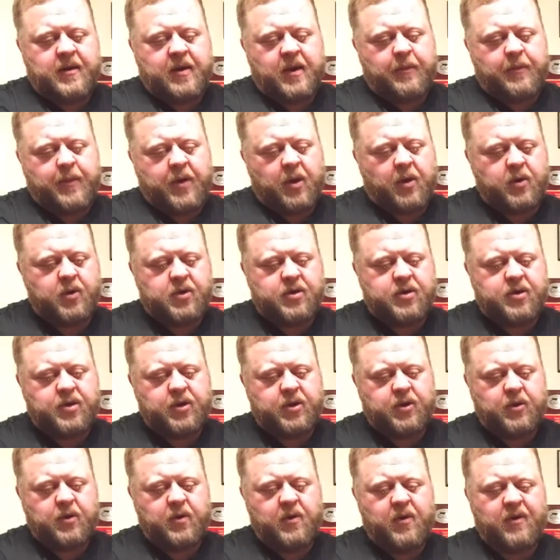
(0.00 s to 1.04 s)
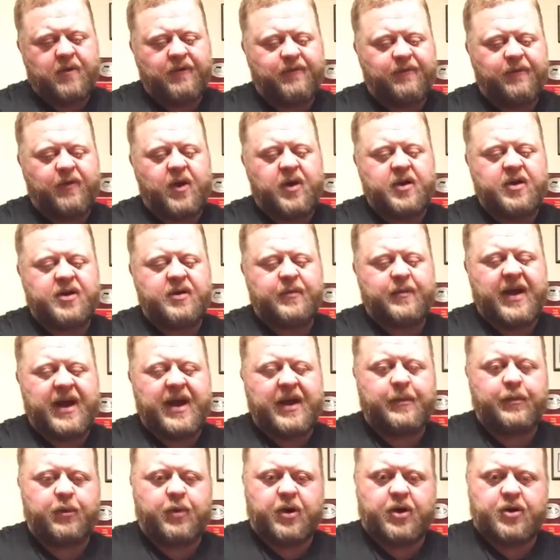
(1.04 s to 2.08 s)
opposed to front to
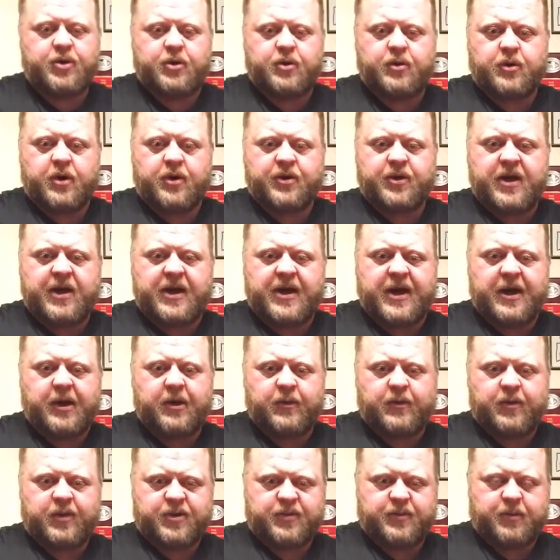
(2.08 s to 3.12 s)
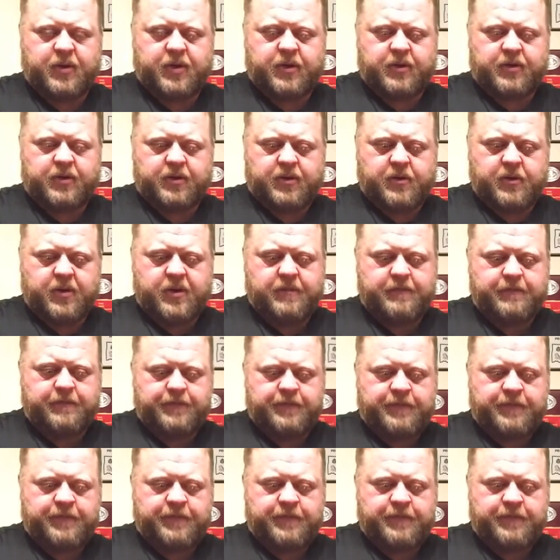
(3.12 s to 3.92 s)
back pressure on the narrowest part of the grip.